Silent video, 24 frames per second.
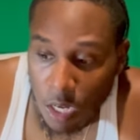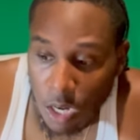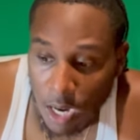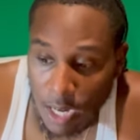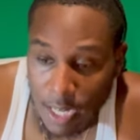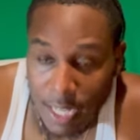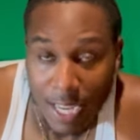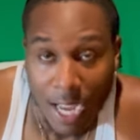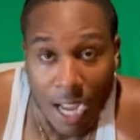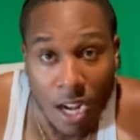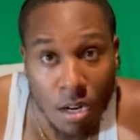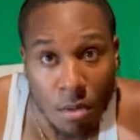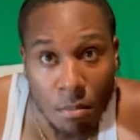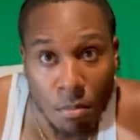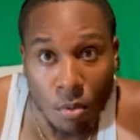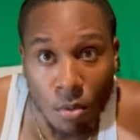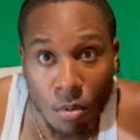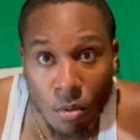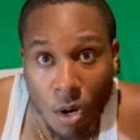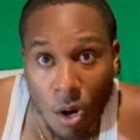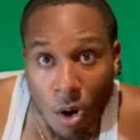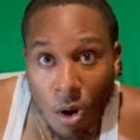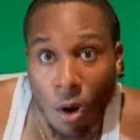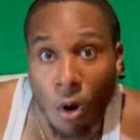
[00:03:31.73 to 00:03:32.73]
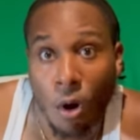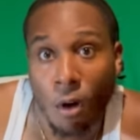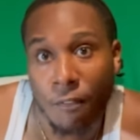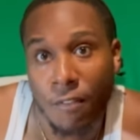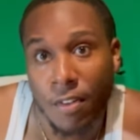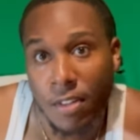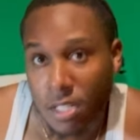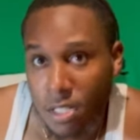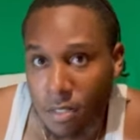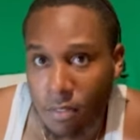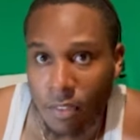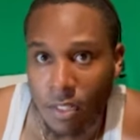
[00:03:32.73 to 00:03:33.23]
accountable
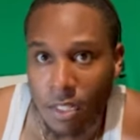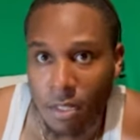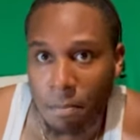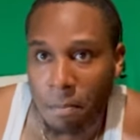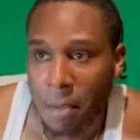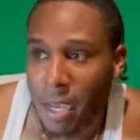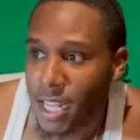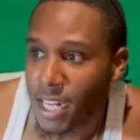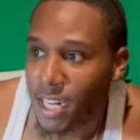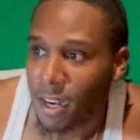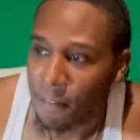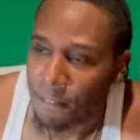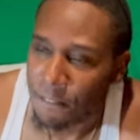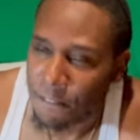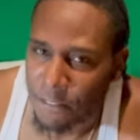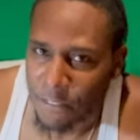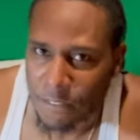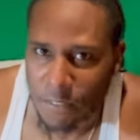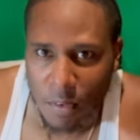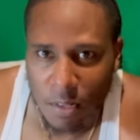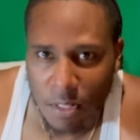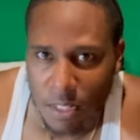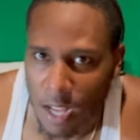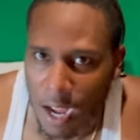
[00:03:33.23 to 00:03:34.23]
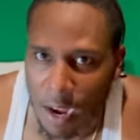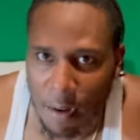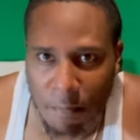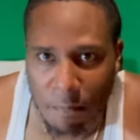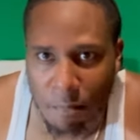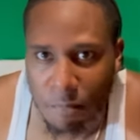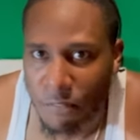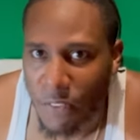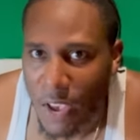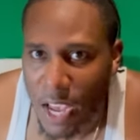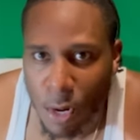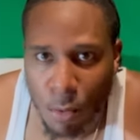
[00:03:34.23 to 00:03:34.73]
offensively, making a
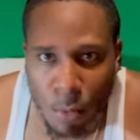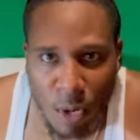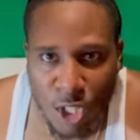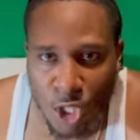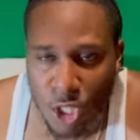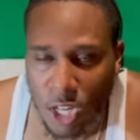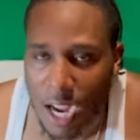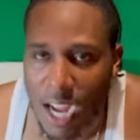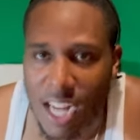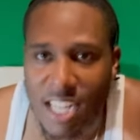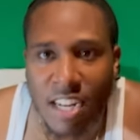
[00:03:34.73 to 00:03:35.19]
fadeaway shot.